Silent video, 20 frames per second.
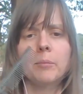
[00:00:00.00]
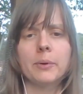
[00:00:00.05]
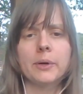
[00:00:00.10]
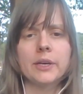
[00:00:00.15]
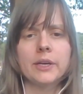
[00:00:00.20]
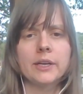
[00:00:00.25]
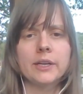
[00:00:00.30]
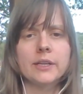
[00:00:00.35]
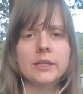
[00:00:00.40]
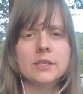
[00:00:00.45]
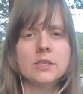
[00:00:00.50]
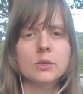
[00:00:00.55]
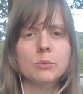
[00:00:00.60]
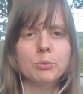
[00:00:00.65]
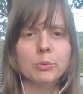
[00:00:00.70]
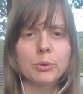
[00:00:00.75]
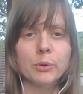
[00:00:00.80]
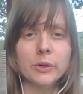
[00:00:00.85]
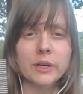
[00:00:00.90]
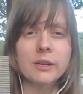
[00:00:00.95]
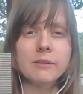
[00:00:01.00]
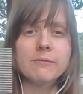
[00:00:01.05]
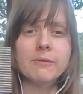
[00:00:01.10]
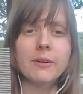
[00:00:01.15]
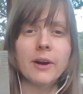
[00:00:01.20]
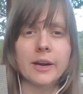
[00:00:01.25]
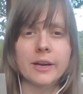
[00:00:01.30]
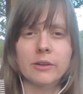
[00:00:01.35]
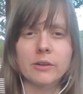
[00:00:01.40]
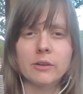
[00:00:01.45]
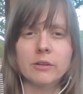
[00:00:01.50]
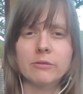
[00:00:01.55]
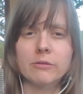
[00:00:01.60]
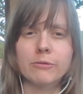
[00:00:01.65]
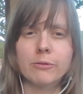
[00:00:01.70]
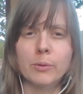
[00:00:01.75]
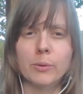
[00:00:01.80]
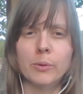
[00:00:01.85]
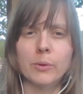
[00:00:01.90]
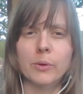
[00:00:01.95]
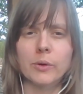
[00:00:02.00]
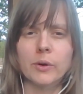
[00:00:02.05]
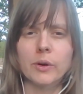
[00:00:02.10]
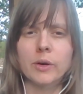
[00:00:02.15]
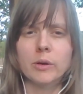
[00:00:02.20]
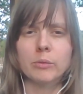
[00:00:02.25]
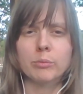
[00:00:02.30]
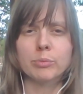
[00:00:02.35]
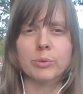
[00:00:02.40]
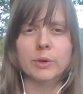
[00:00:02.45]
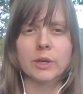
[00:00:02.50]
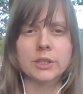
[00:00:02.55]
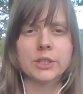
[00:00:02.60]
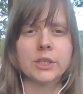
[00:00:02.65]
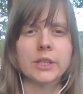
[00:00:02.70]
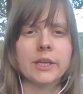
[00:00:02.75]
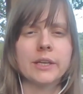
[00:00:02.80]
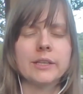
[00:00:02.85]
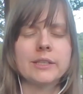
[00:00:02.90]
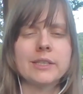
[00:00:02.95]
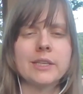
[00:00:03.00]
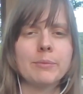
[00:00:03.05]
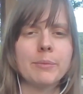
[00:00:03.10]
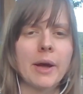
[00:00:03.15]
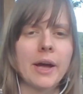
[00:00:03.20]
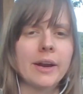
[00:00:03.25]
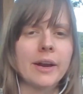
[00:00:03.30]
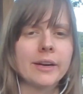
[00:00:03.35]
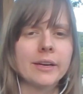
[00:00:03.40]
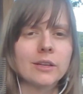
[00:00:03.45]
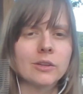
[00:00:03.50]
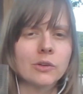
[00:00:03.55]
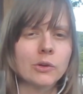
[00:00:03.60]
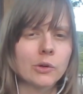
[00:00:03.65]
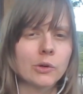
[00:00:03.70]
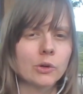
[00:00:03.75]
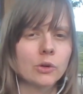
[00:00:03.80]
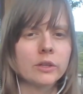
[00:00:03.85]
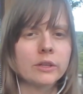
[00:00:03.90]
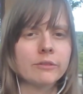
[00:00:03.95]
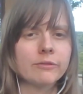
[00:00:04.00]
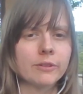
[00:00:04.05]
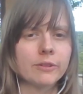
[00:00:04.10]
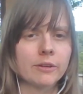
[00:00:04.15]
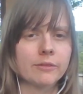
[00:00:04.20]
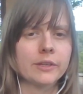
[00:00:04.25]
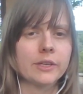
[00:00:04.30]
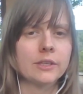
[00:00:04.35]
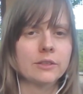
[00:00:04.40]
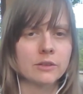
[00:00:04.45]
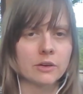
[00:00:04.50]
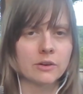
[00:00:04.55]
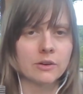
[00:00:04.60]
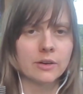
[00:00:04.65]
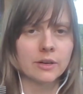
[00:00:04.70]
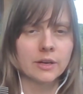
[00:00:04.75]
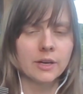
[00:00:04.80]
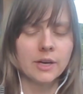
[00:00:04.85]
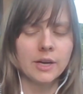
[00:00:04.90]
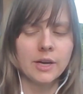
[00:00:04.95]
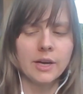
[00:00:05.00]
but it is pretty vital for brushing and dematting a curly, fluffy dog,